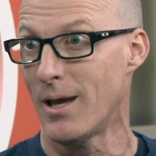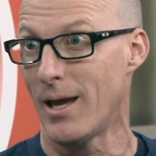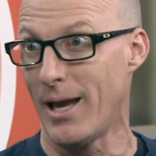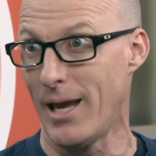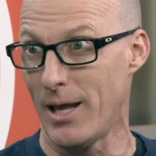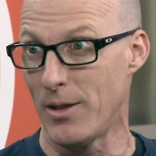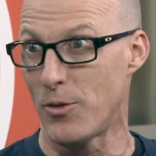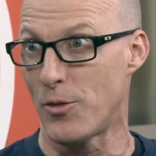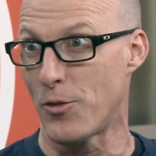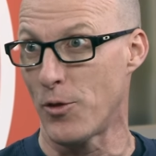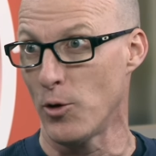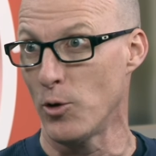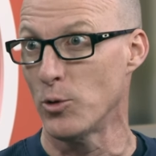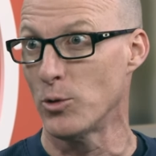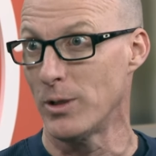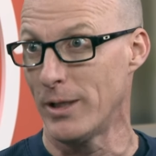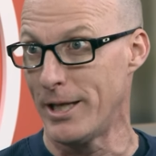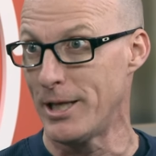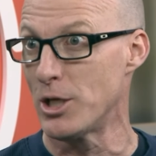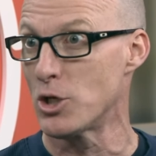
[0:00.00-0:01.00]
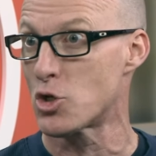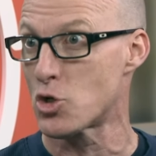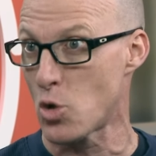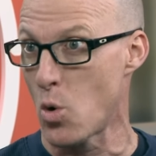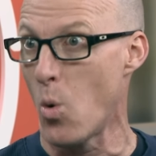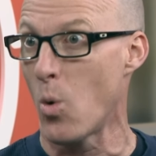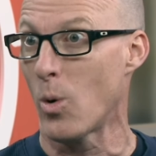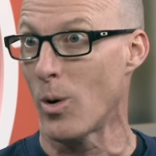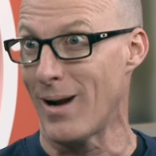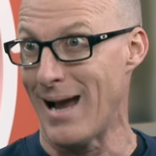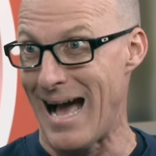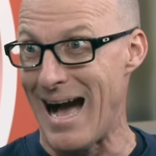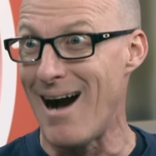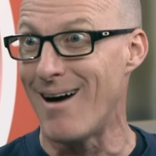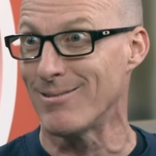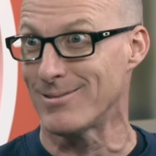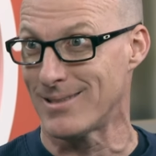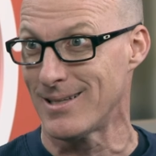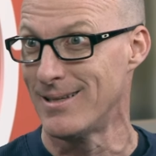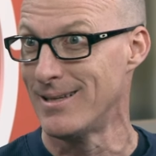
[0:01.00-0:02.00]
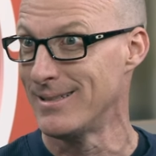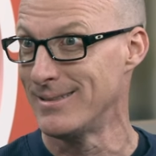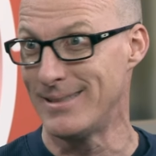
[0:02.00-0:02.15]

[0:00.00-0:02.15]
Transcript: and third leading scorer out,